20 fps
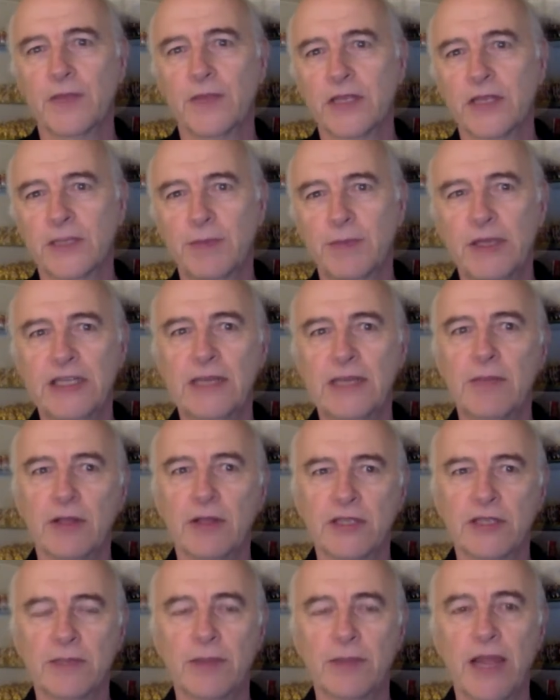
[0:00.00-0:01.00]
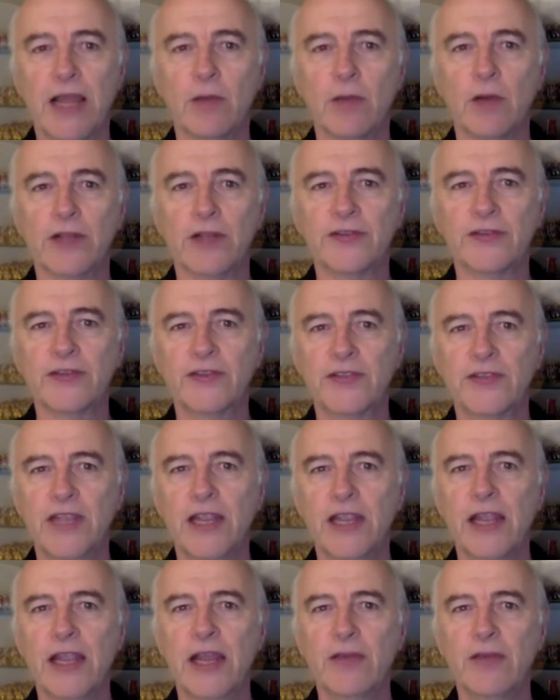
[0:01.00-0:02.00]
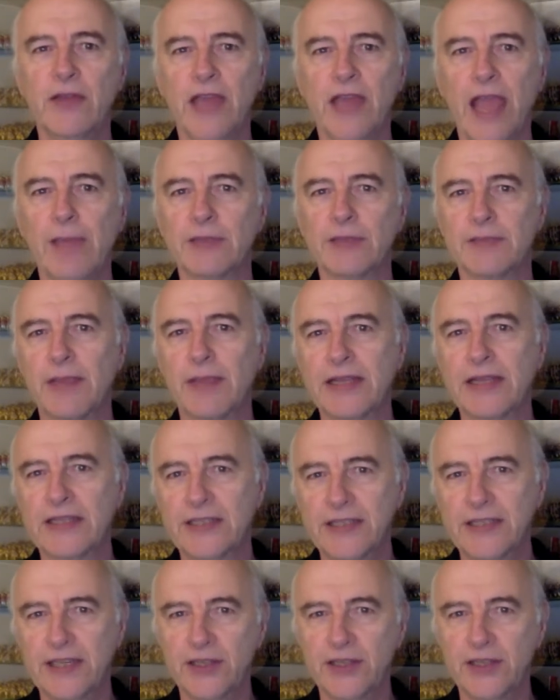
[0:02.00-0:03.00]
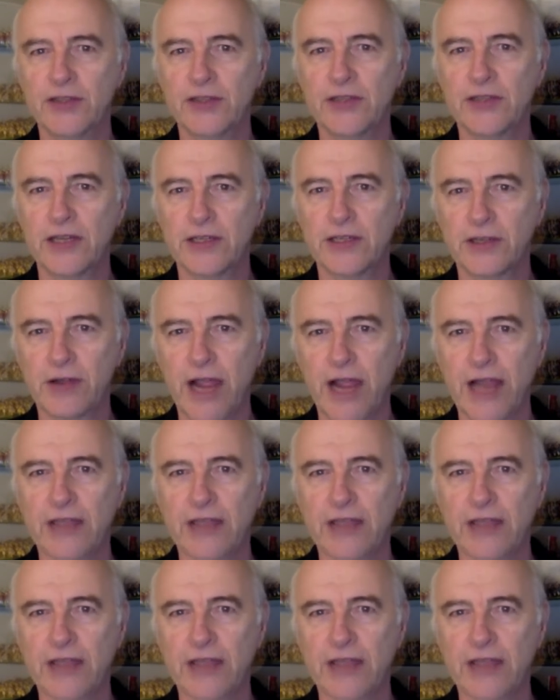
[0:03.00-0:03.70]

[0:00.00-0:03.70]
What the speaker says: especially multiplayer ones, and seeing how the gamers make decisions and interact,